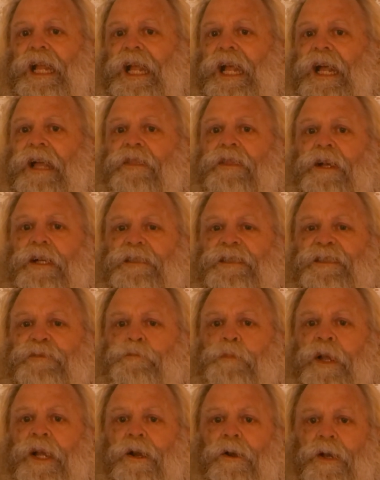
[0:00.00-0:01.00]
and this
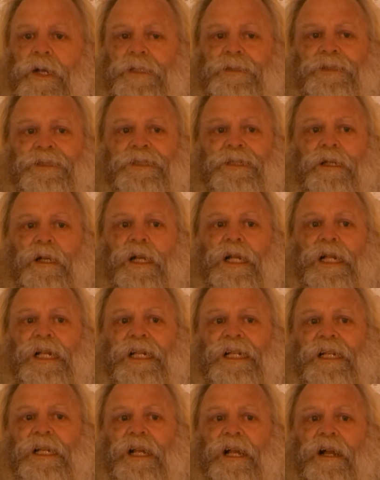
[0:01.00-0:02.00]
spirit
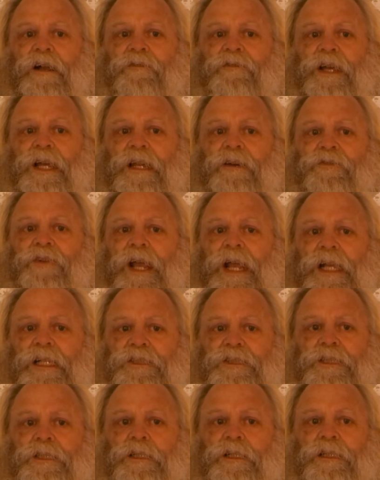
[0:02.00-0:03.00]
of
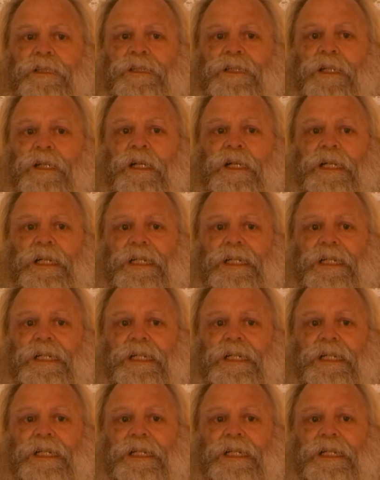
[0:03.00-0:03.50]
innovation